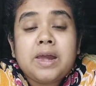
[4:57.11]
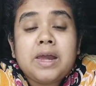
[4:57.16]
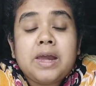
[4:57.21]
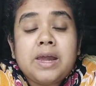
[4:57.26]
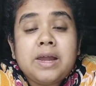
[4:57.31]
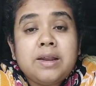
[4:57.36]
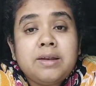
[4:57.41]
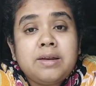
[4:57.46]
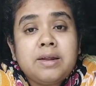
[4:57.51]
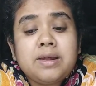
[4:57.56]

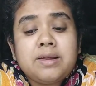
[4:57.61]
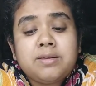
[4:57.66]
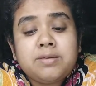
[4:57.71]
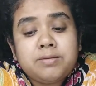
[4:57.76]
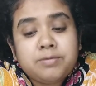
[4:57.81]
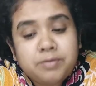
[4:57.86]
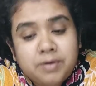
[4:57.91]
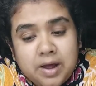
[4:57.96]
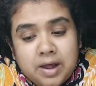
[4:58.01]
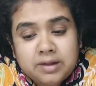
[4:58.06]
It is
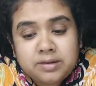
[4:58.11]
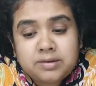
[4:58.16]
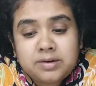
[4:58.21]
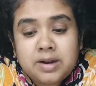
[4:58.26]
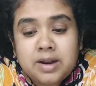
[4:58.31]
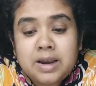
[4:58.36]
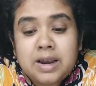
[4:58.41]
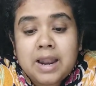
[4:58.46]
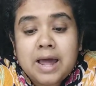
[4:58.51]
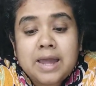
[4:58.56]
fast
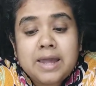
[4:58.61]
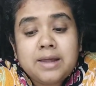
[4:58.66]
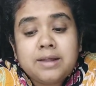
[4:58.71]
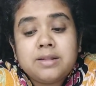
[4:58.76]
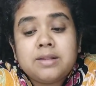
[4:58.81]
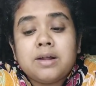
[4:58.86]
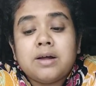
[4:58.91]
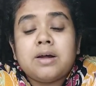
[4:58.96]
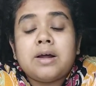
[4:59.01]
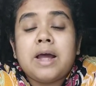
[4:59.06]
like
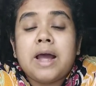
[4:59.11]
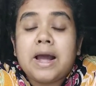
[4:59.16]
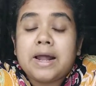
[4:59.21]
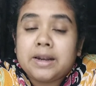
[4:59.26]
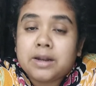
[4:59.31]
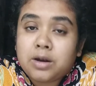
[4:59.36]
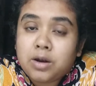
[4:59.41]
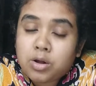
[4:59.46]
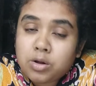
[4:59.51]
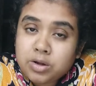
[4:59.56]
the
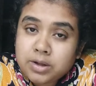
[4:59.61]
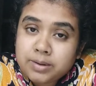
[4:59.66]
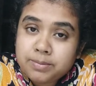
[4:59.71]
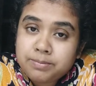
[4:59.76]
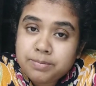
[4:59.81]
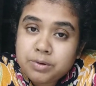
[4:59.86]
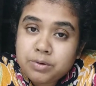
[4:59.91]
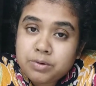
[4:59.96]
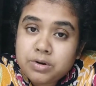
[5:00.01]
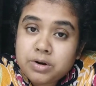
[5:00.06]
analog
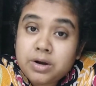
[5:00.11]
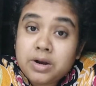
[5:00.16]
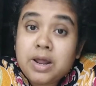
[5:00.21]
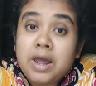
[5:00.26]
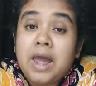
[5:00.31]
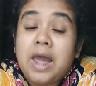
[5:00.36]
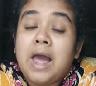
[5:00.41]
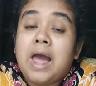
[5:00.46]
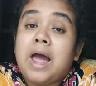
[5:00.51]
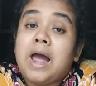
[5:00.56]
computer
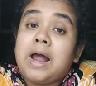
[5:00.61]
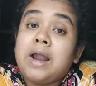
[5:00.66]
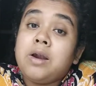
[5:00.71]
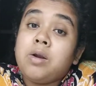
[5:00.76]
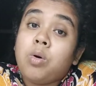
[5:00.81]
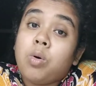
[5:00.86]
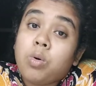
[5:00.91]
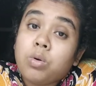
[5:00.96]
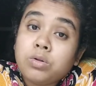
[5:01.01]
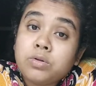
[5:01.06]
and
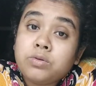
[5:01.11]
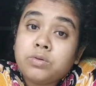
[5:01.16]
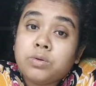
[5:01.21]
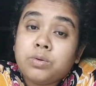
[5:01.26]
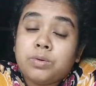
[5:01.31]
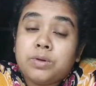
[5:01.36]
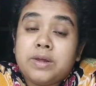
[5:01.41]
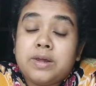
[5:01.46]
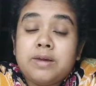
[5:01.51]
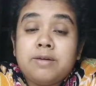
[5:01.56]
also
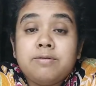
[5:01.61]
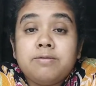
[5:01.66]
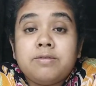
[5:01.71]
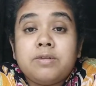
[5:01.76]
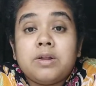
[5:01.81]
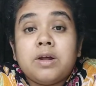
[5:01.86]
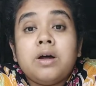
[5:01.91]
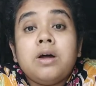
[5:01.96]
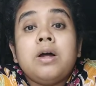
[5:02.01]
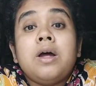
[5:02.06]
give
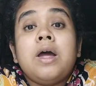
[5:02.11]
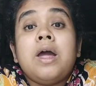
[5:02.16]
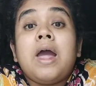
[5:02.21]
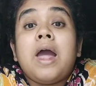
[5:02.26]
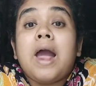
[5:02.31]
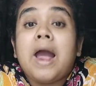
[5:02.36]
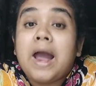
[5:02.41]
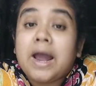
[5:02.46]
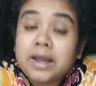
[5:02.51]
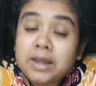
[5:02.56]
the
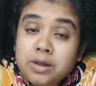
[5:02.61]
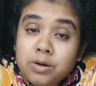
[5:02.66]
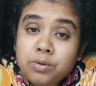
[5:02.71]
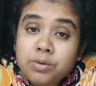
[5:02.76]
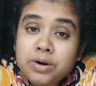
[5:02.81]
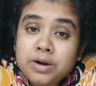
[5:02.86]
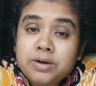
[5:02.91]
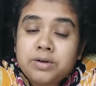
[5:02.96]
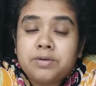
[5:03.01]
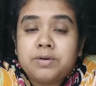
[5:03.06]

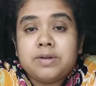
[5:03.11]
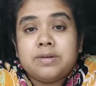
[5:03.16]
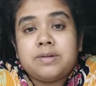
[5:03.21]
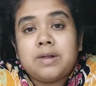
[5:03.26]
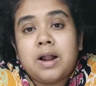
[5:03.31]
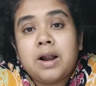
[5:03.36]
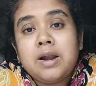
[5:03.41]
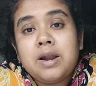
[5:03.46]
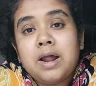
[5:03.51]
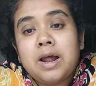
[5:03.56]
accurate
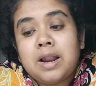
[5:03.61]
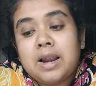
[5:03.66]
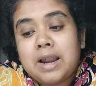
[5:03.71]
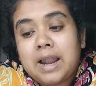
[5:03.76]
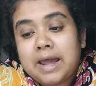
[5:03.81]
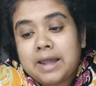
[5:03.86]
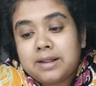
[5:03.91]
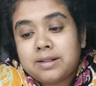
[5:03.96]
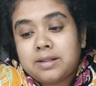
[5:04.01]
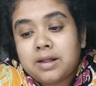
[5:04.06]
result
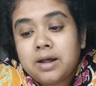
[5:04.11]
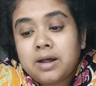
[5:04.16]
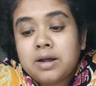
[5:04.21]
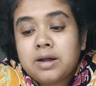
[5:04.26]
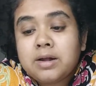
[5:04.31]
like the